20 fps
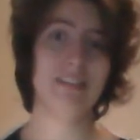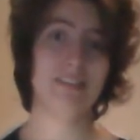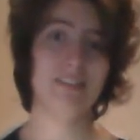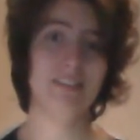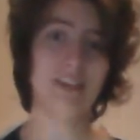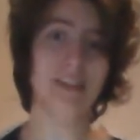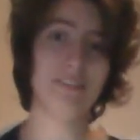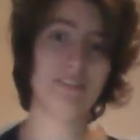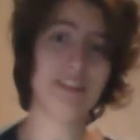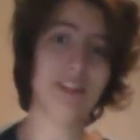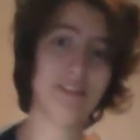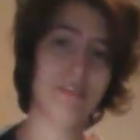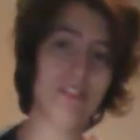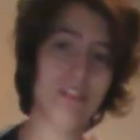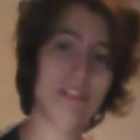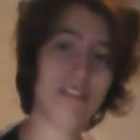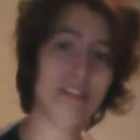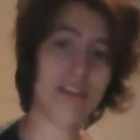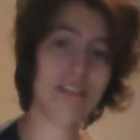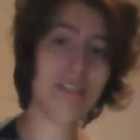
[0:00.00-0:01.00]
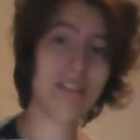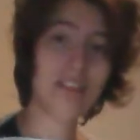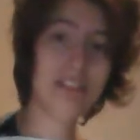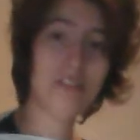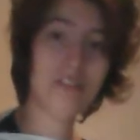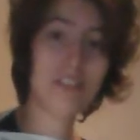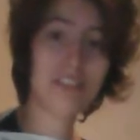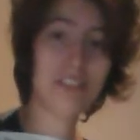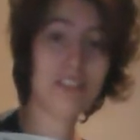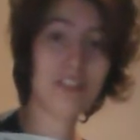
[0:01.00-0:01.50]

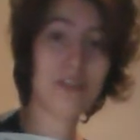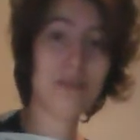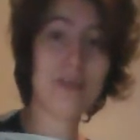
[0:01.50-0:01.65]
Don't sue